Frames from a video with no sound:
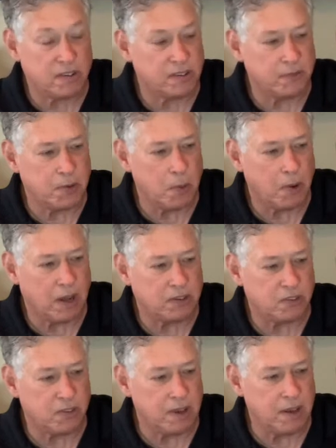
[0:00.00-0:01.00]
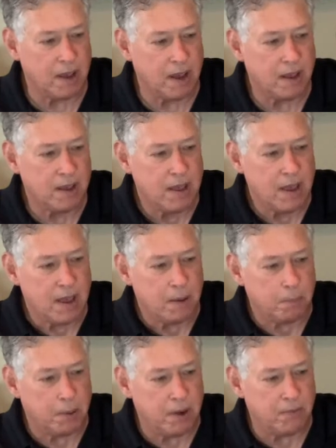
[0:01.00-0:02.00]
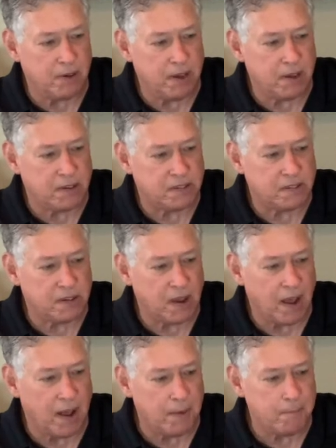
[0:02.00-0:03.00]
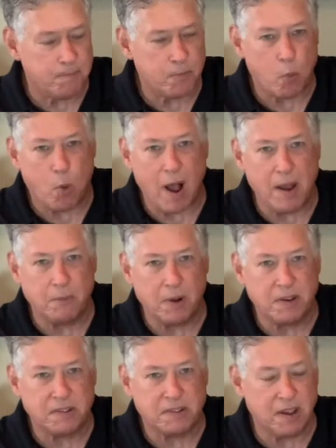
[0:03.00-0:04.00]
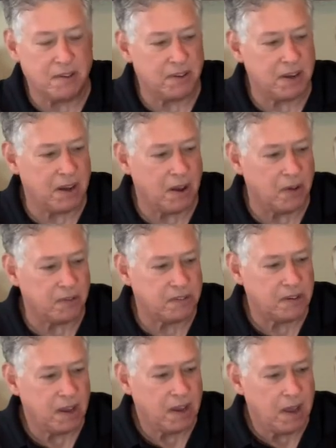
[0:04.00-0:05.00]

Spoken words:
if you watch the previous Wine Wednesday videos,